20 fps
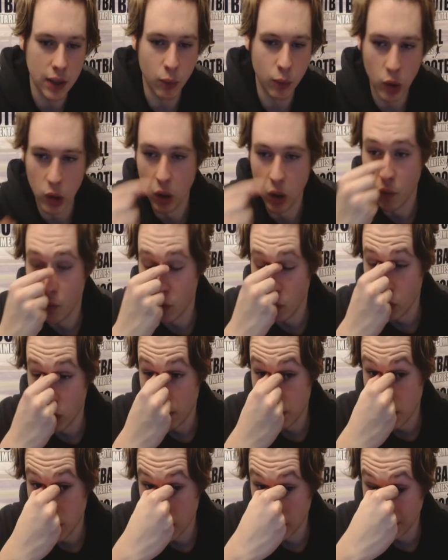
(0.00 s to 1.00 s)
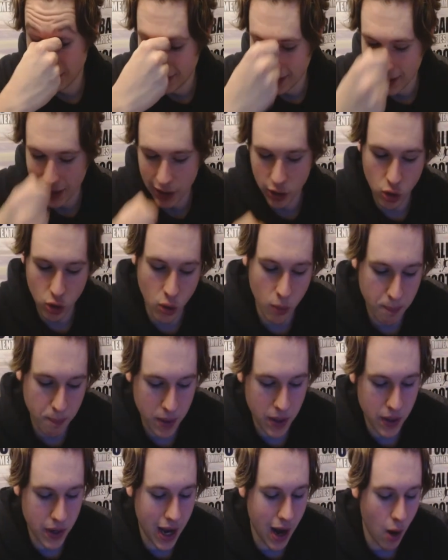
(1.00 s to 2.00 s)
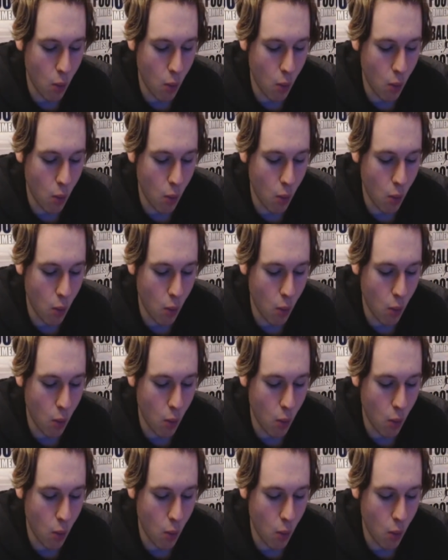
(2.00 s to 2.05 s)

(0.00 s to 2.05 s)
going to go through the Burnley line-up now.